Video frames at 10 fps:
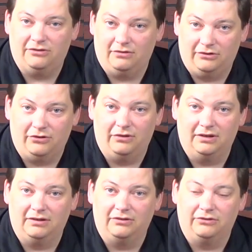Let's go to
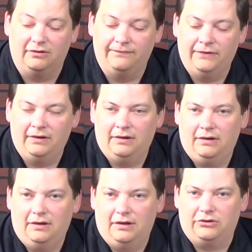condenser.
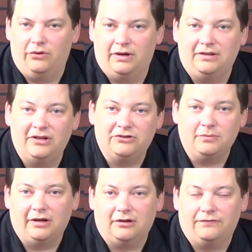So a condenser
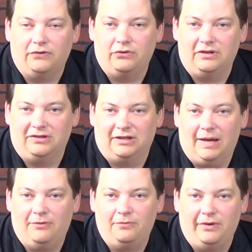microphone is a
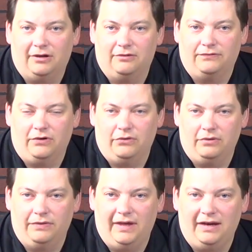type of microphone
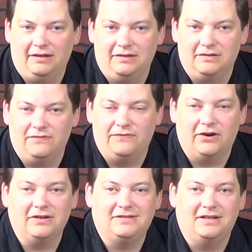that is
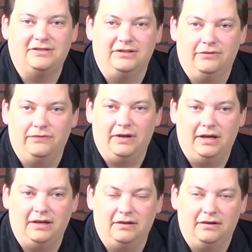very sensitive,
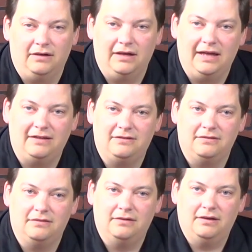and it
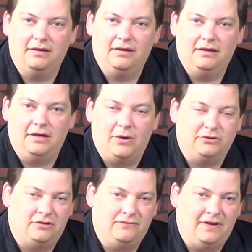
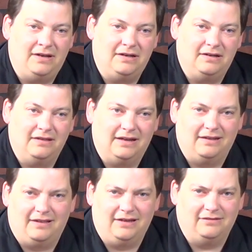was invented in I
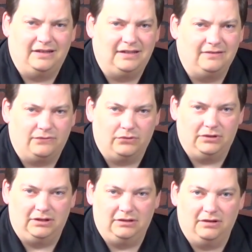think it was
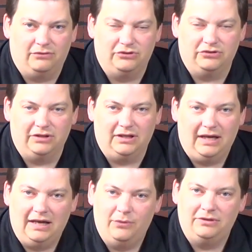1914 originally.
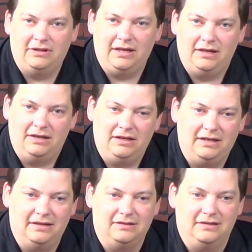And what it
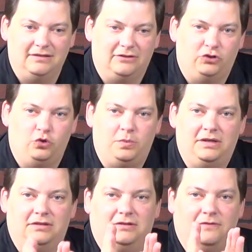is it's two
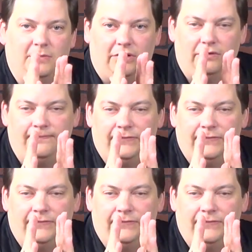pieces of metal.